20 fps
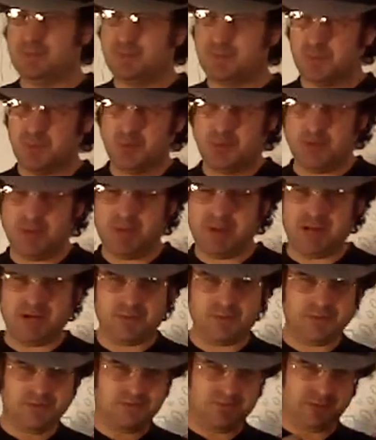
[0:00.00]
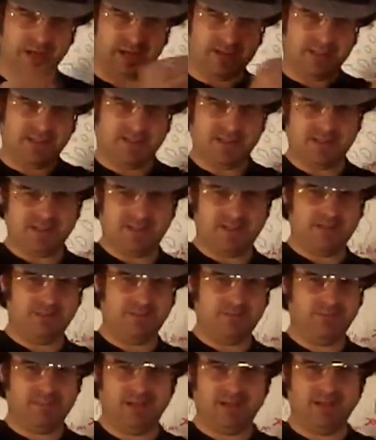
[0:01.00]
We're going backwards, back
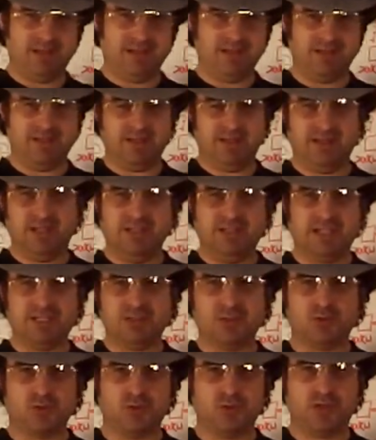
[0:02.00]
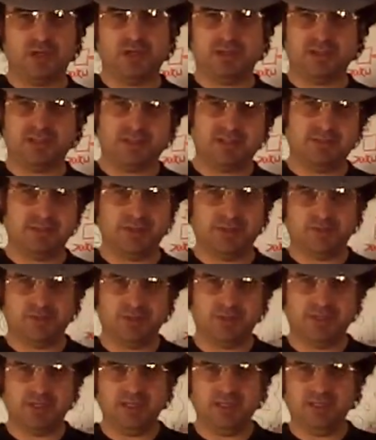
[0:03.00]
to my
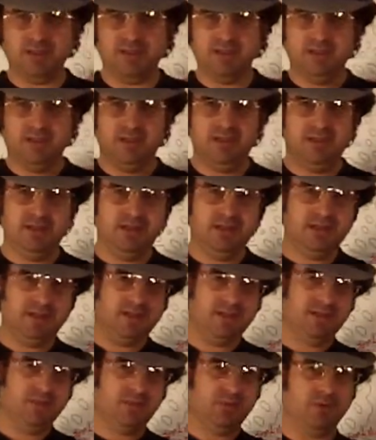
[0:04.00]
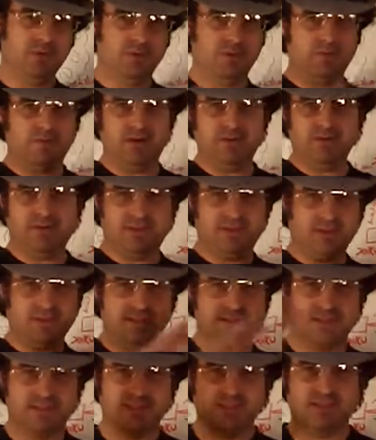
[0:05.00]
electrosymmetry, where everything
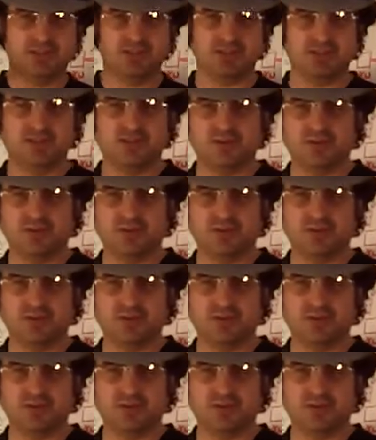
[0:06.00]
is essentially